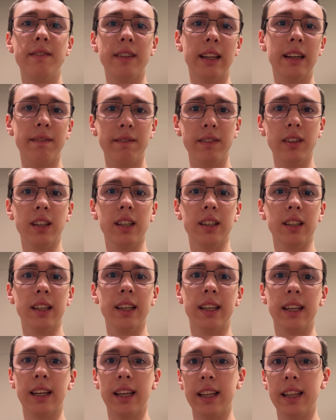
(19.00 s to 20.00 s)
an affiliate
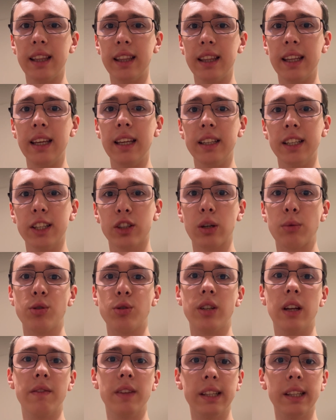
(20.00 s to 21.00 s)
link in the
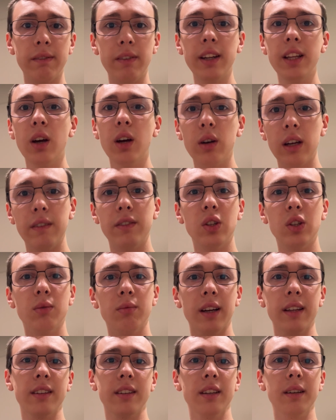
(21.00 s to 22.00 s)
description of this video if you'd
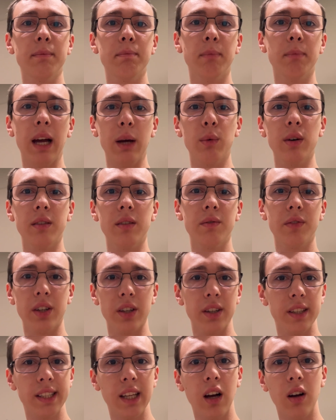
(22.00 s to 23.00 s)
like to buy one for
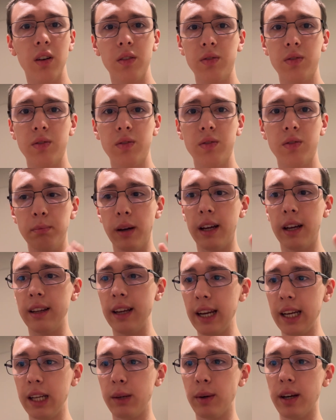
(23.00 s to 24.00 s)
yourself. But
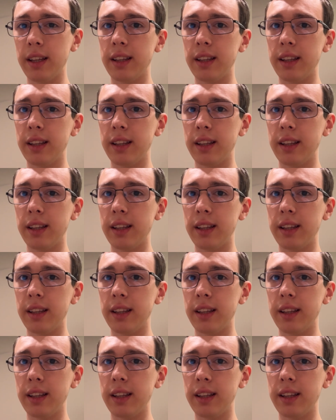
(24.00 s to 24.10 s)
anyway,